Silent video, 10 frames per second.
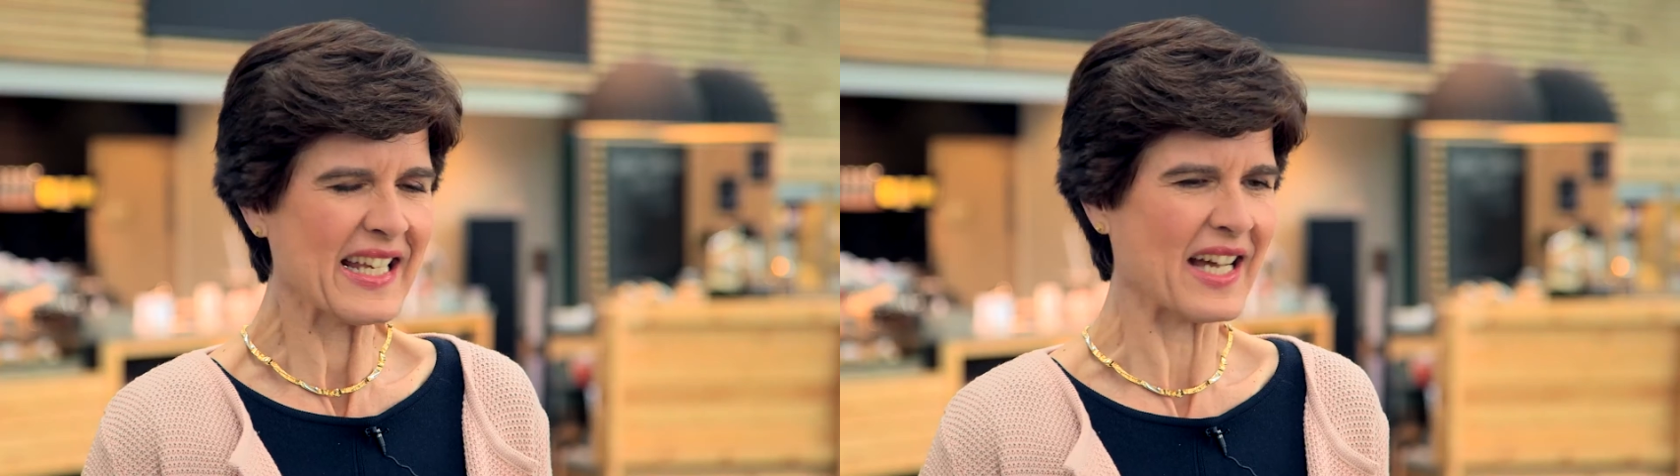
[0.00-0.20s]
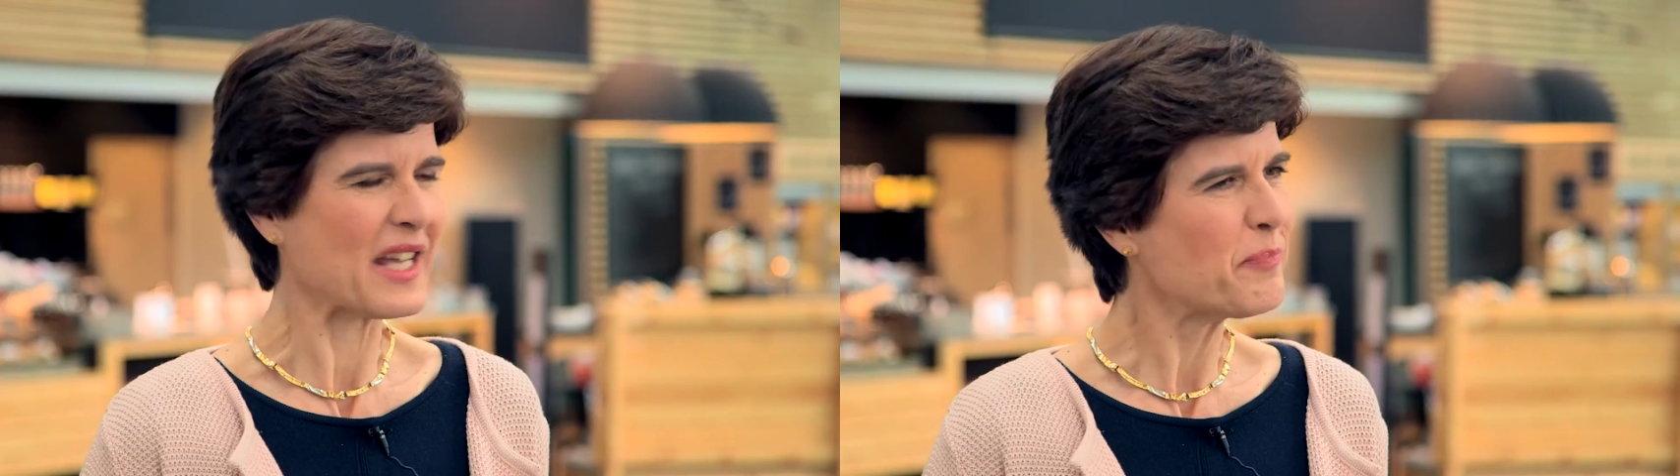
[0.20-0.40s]

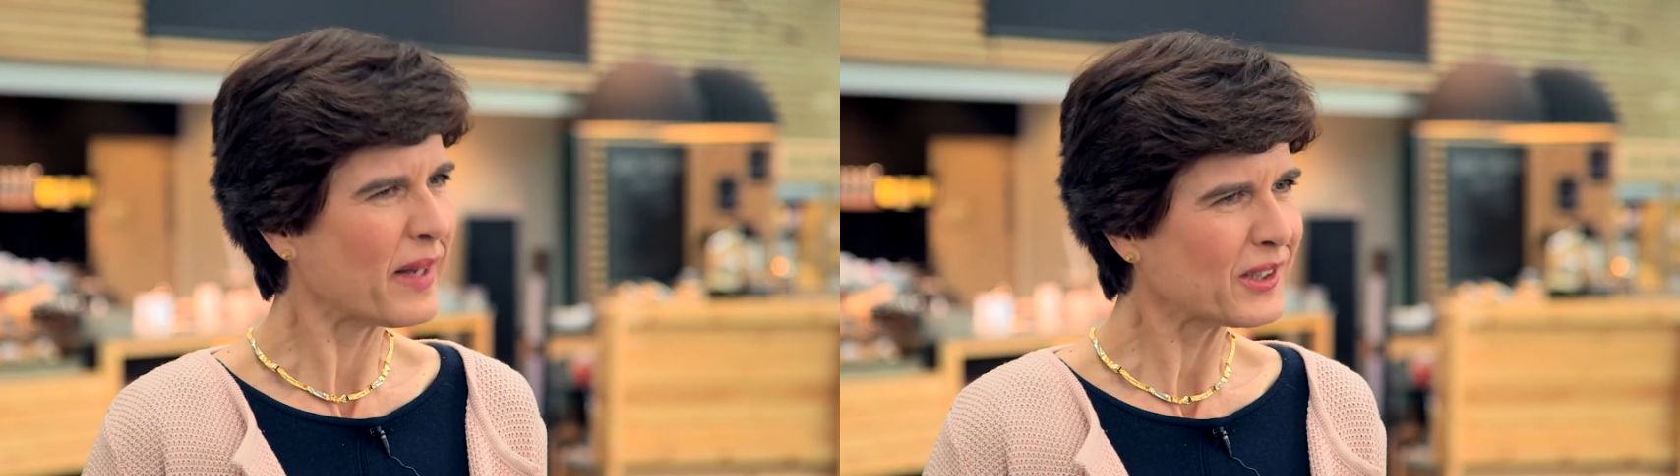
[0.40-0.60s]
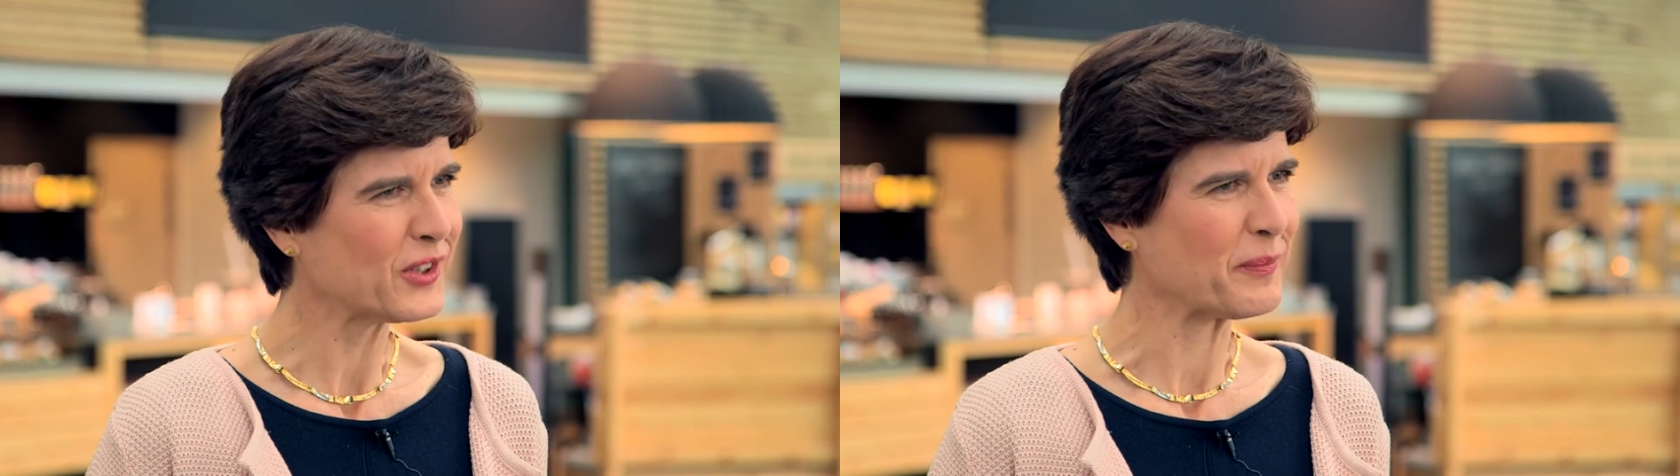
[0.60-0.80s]
Yeah, in
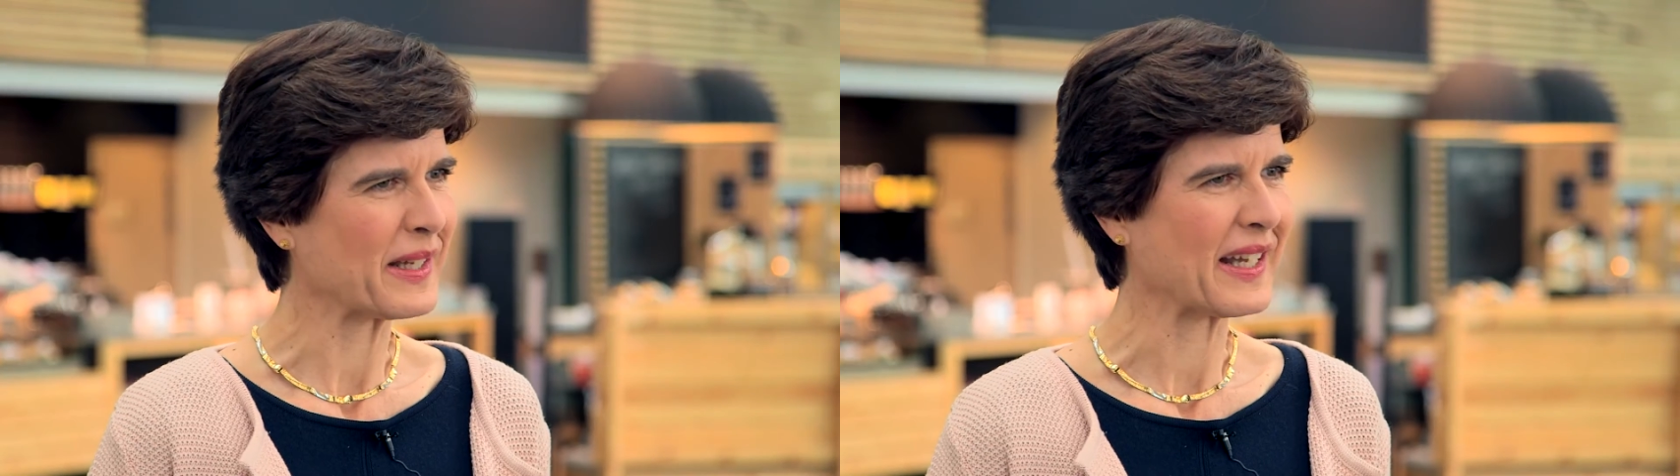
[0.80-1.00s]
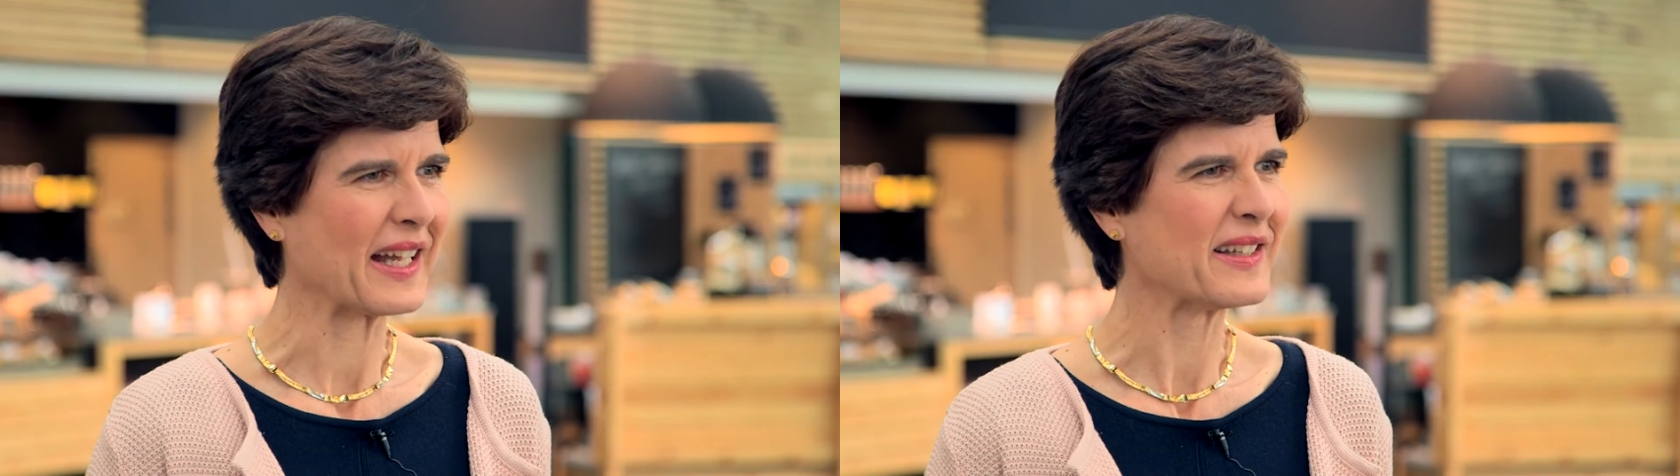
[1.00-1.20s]
Belgium
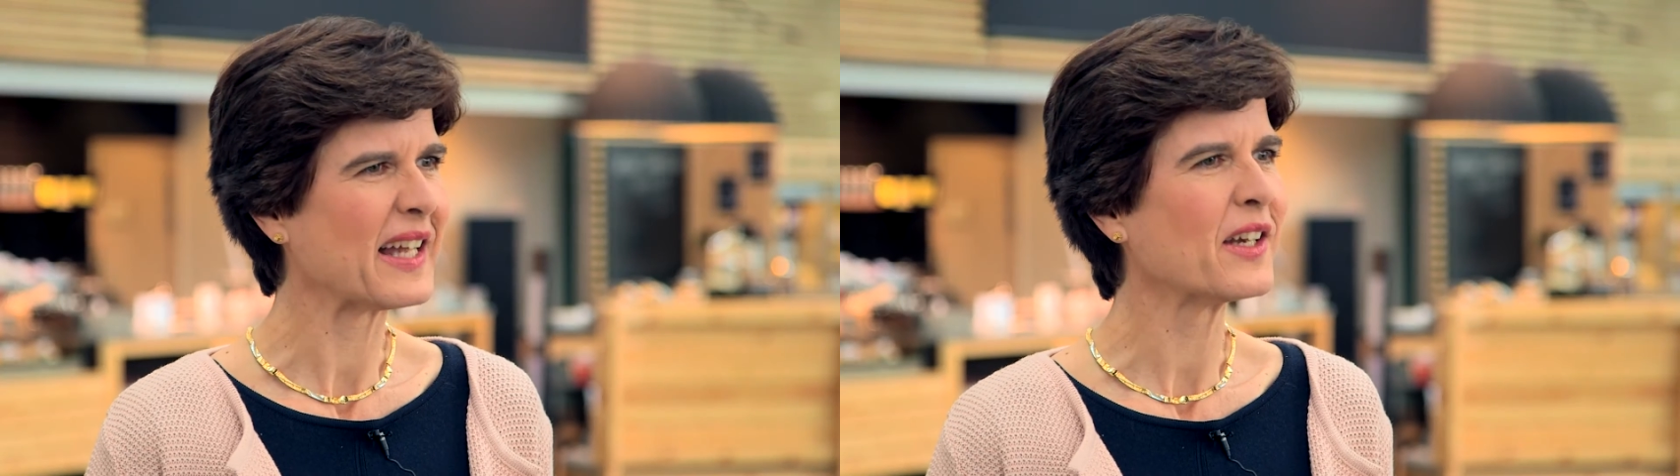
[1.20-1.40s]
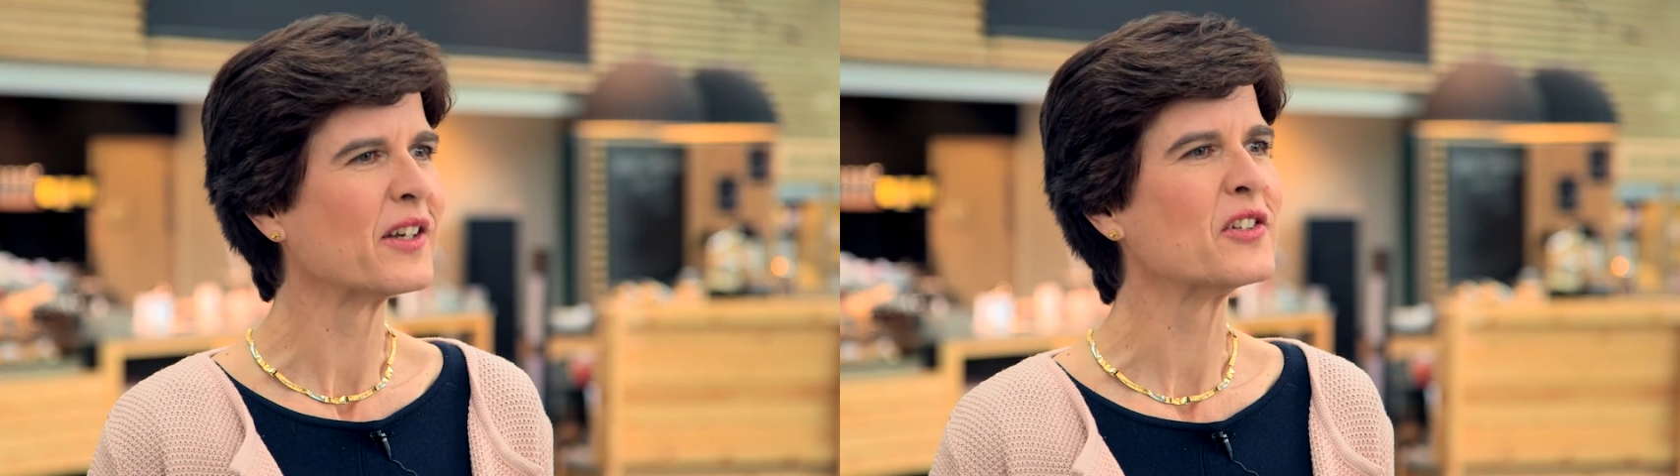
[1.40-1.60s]
and
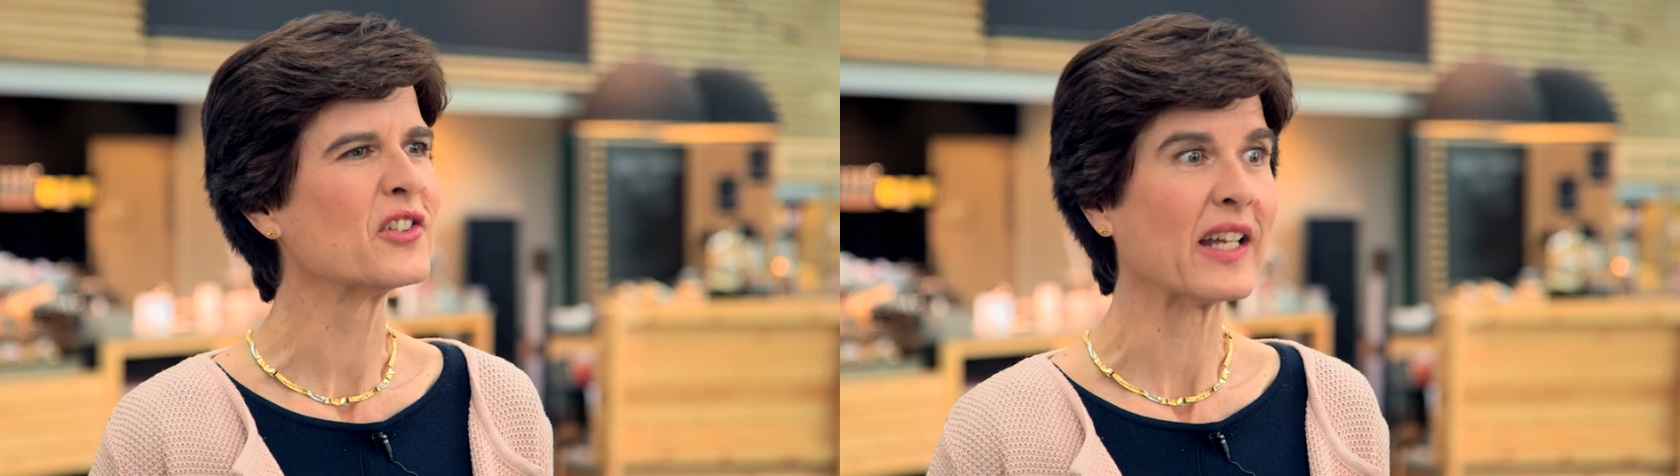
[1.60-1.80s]
Netherlands